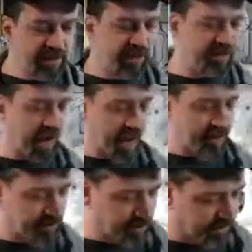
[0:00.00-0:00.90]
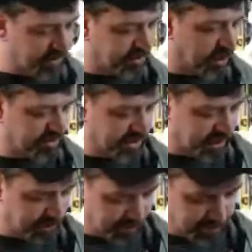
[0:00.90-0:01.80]
things are absolutely disgusting.
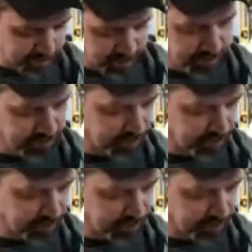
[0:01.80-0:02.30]
I